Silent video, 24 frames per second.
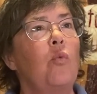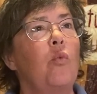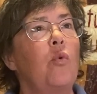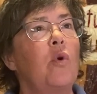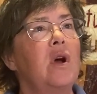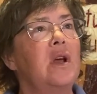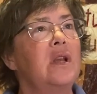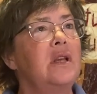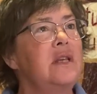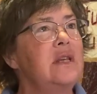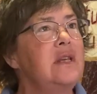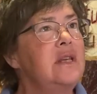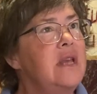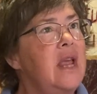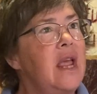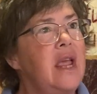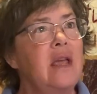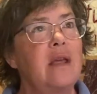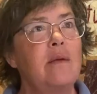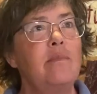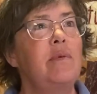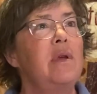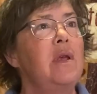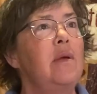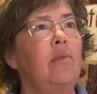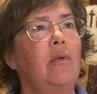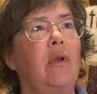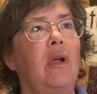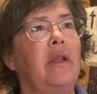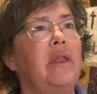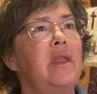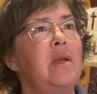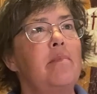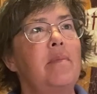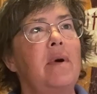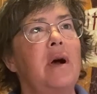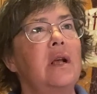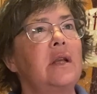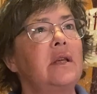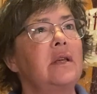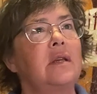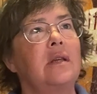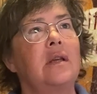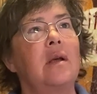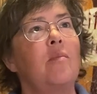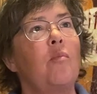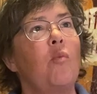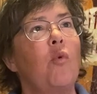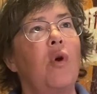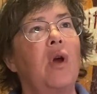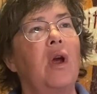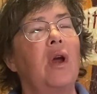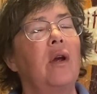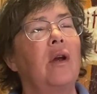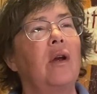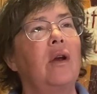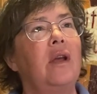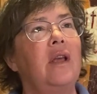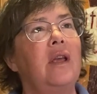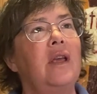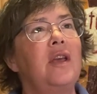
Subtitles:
was taking people on the bus somewhere.